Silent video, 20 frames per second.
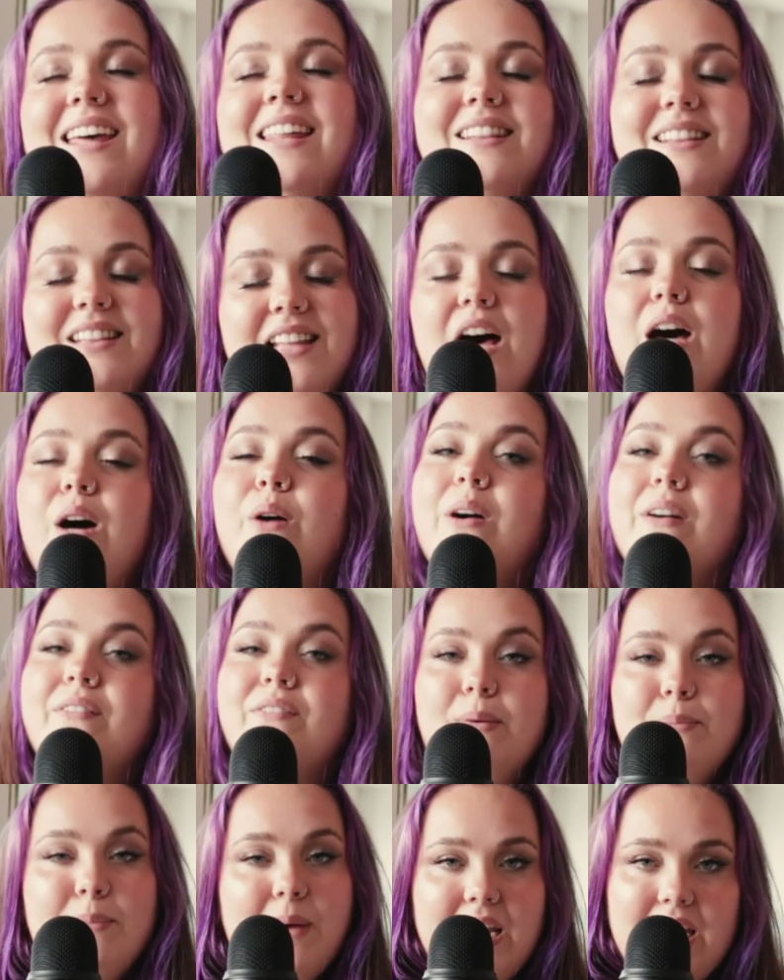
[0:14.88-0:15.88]
Hello,
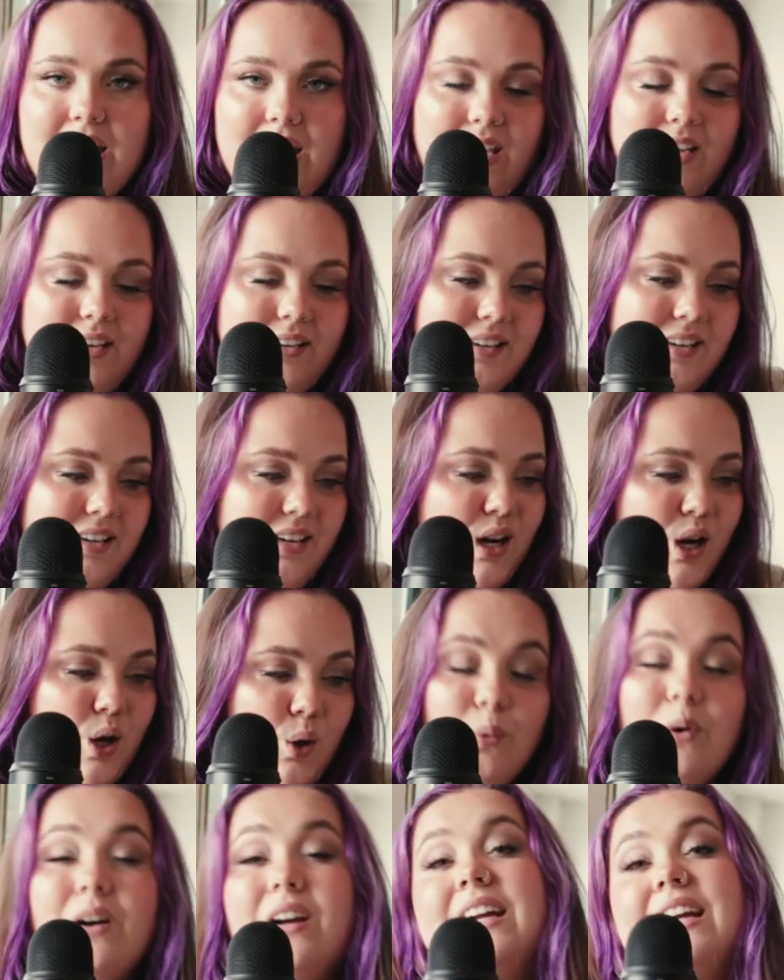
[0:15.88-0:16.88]
everybody.
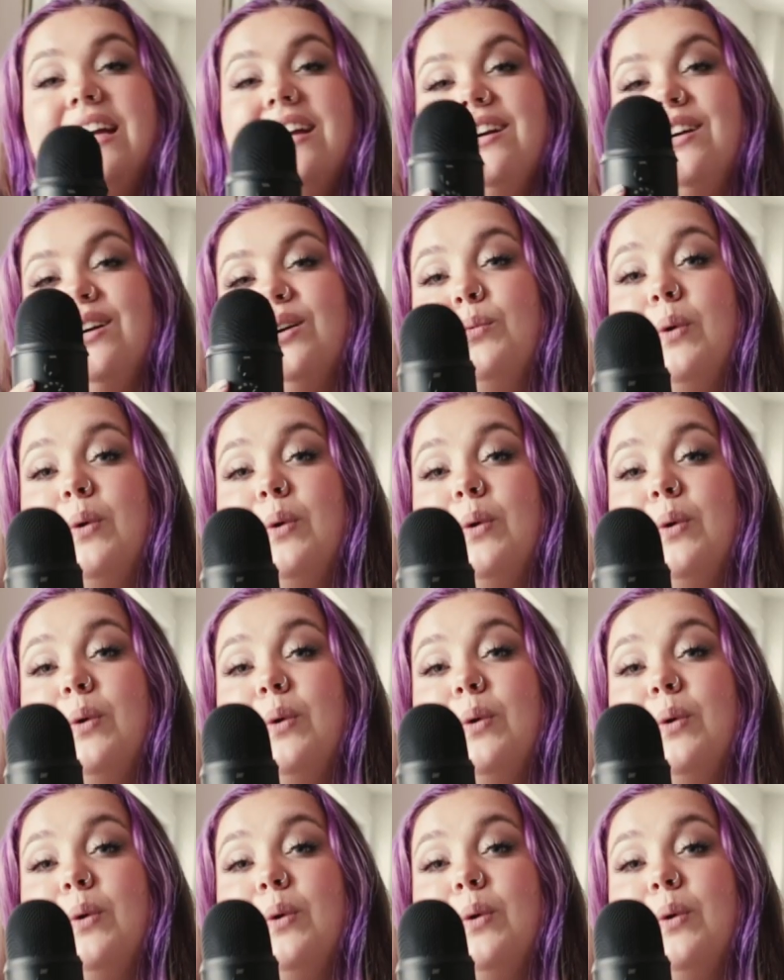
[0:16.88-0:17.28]
We're here.